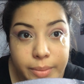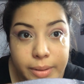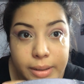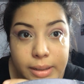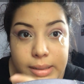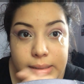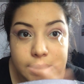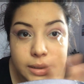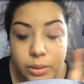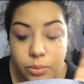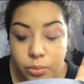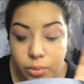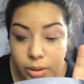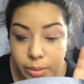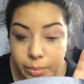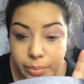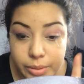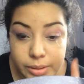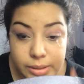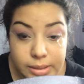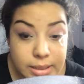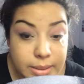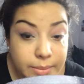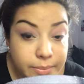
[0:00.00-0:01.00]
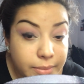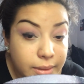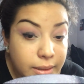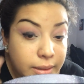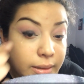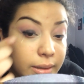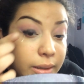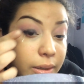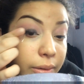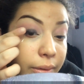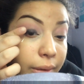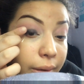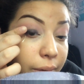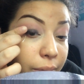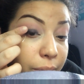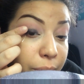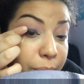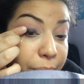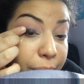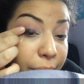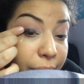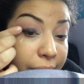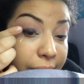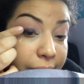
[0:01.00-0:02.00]
because I want to put something there that'll
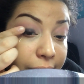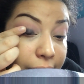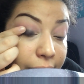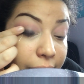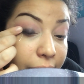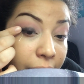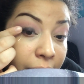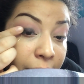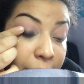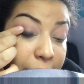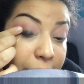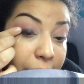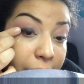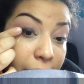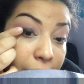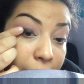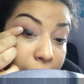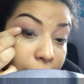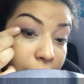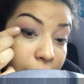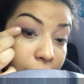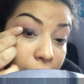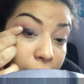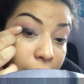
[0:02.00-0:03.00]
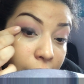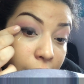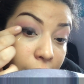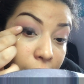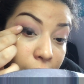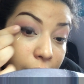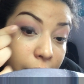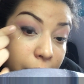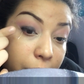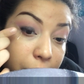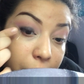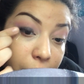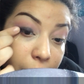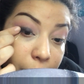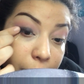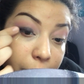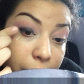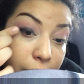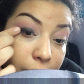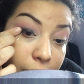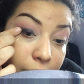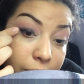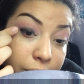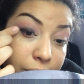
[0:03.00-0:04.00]
brighten it up. I'm going to
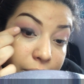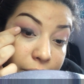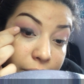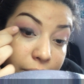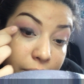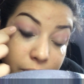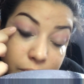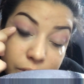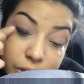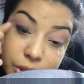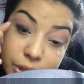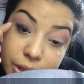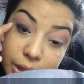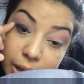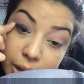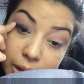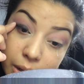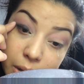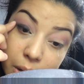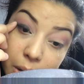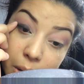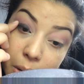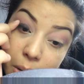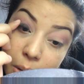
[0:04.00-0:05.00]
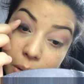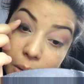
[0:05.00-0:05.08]
put a different shade.